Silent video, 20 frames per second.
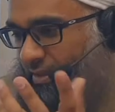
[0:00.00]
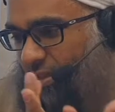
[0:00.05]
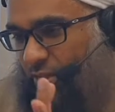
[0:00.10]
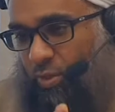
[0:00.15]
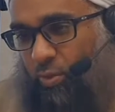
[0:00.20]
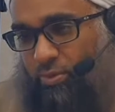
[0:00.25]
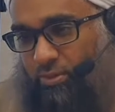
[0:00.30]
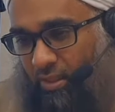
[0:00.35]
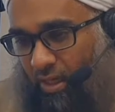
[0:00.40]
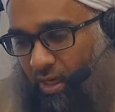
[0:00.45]
they
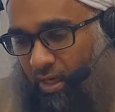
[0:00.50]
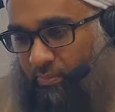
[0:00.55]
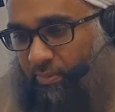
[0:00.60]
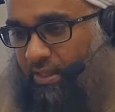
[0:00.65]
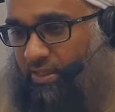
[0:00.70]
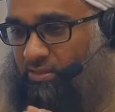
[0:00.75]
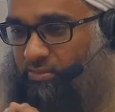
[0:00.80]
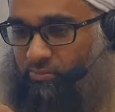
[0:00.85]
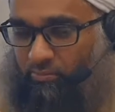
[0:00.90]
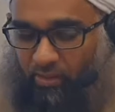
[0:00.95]
use in
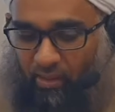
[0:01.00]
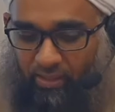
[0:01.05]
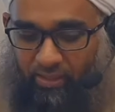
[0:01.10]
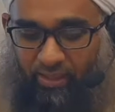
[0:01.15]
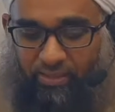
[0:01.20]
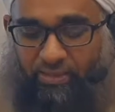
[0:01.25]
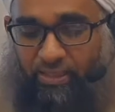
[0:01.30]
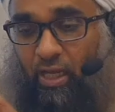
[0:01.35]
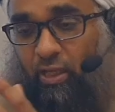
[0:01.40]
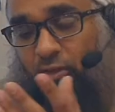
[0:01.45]
Arabic is
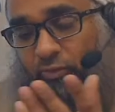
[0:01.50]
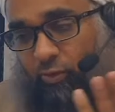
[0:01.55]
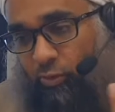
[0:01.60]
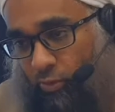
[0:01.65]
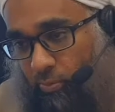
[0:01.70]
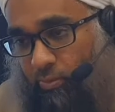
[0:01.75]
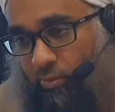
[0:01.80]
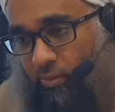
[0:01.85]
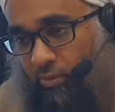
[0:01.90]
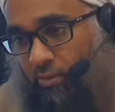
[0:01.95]
al-ityanu fi
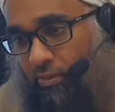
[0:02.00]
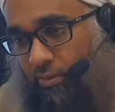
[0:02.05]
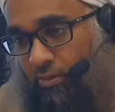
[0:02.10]
dubur.